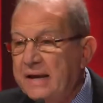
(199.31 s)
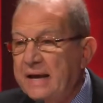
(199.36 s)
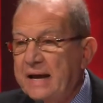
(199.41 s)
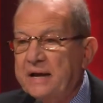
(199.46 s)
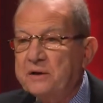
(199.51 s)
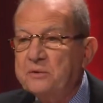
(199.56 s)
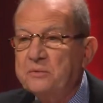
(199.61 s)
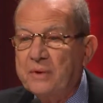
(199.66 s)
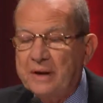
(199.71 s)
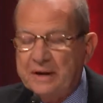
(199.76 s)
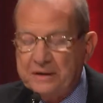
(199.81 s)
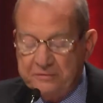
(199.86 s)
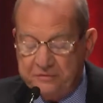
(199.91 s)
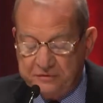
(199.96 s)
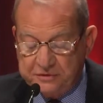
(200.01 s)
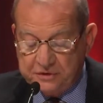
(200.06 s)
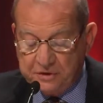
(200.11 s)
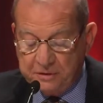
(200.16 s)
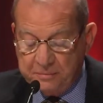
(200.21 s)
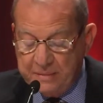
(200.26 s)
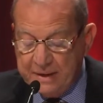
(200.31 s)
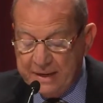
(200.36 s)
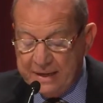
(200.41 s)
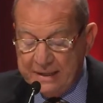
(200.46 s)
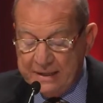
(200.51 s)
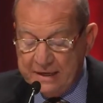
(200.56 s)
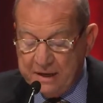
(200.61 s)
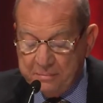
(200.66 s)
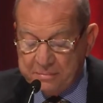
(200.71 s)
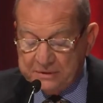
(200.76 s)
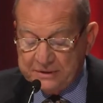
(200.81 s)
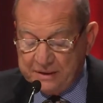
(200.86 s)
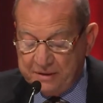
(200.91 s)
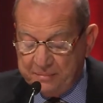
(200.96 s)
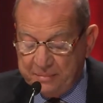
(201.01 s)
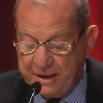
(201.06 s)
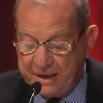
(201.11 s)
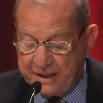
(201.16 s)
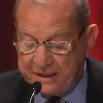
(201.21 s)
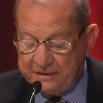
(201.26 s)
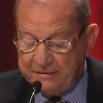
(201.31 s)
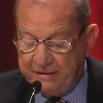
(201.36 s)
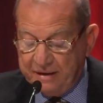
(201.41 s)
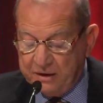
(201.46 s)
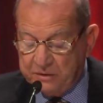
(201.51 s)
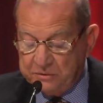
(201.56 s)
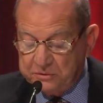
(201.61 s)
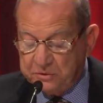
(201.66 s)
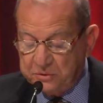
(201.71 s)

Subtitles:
and one from liberal background